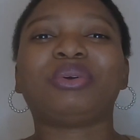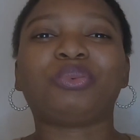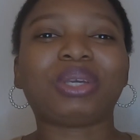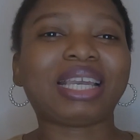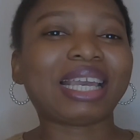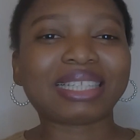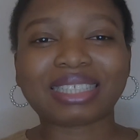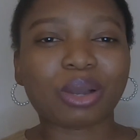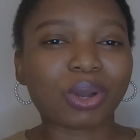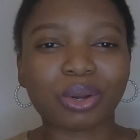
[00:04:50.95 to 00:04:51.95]
we
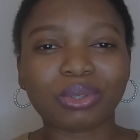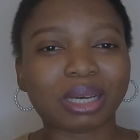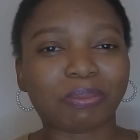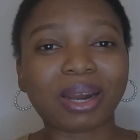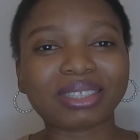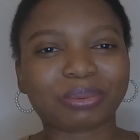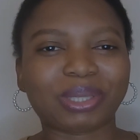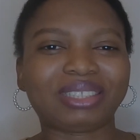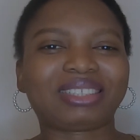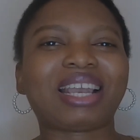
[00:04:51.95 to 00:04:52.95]
get our own
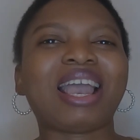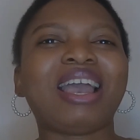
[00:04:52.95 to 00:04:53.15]
apartment.